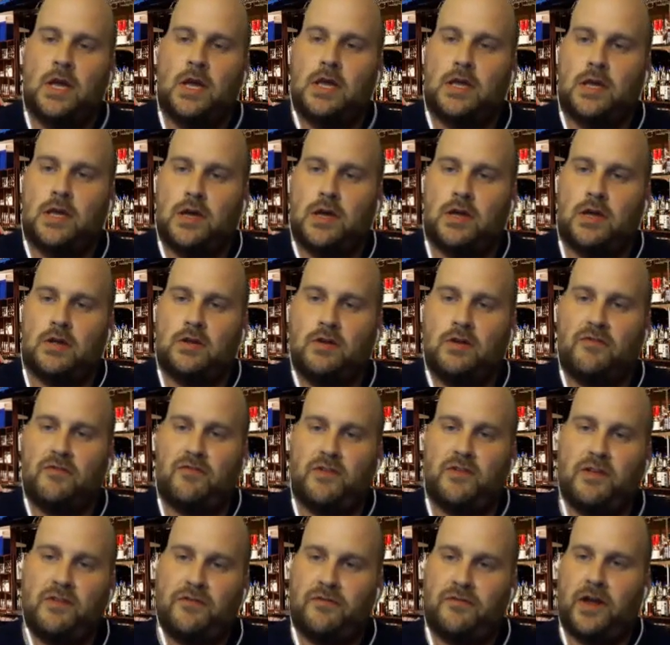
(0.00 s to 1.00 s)
Your
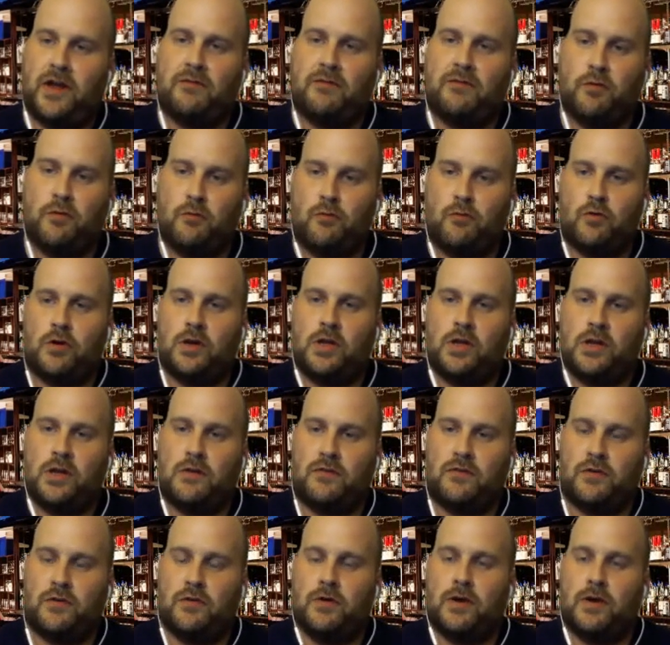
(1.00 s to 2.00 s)
fifth favorite Woody
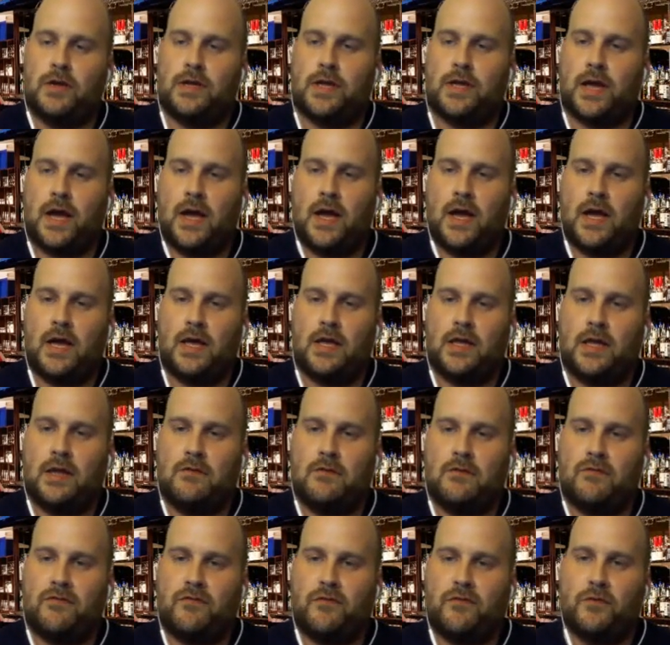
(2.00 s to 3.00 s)
if you're a
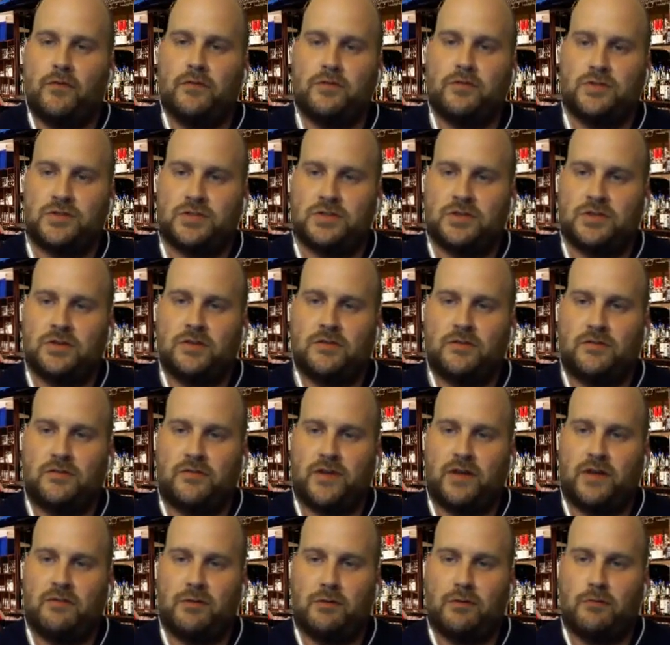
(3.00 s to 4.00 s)
guy, first
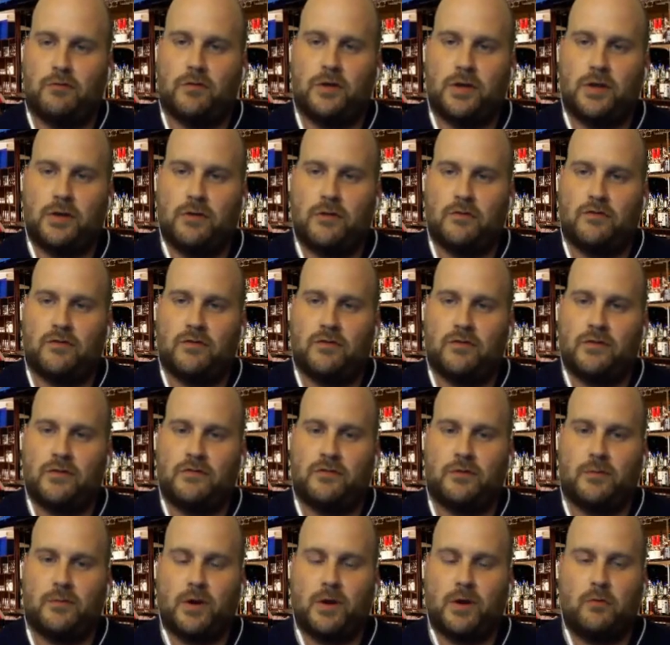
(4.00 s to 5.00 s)
favorite Woody, hopefully, if
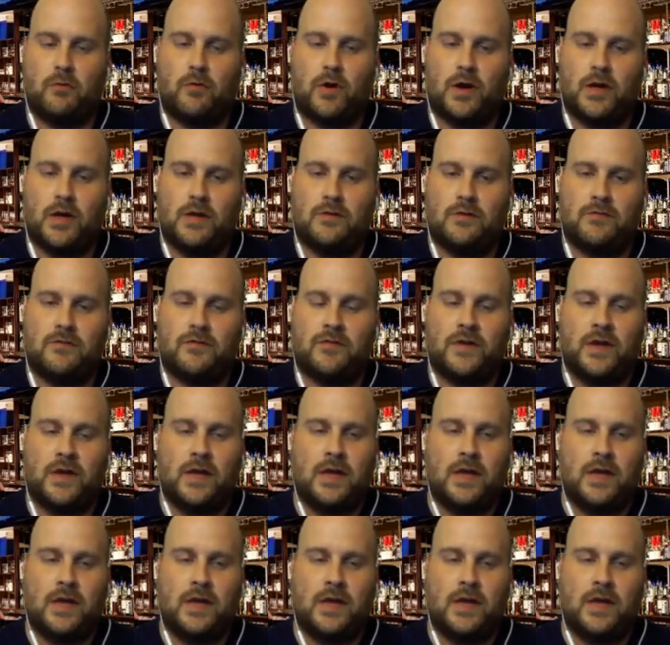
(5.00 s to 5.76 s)
you're my wife.